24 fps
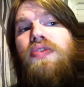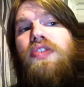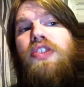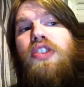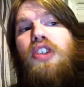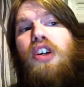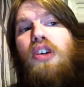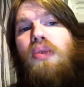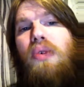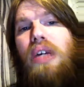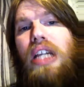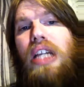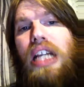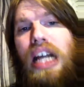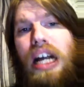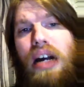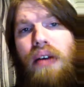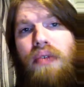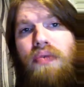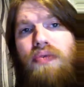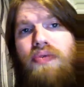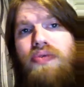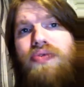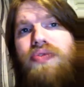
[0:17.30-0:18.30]
so I went
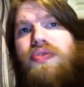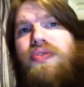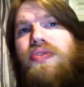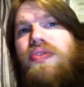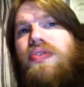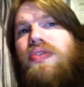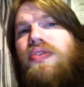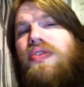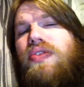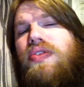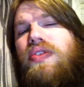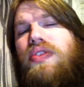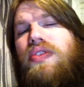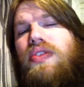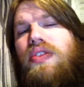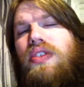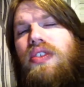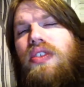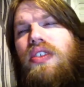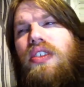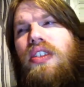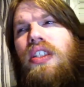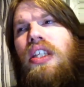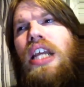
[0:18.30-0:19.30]
out
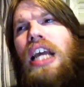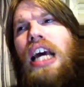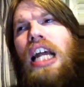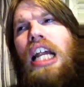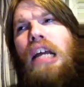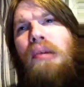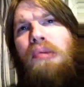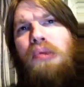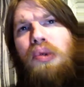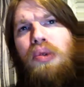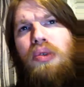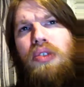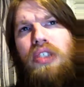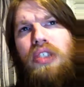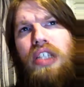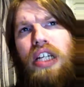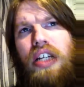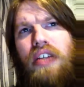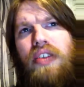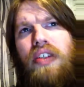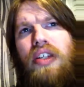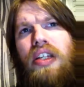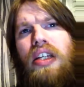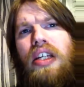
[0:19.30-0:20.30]
and I bought
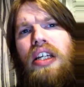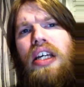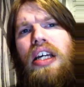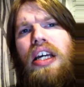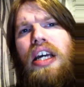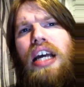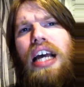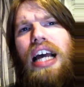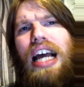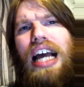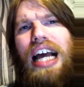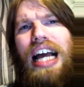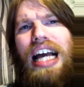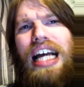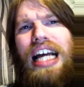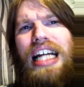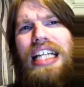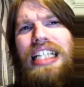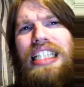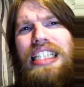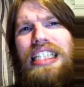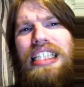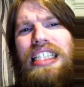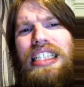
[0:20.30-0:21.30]
it.
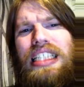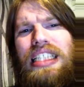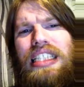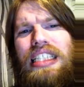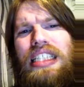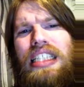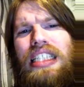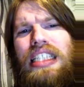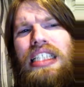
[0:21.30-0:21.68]
And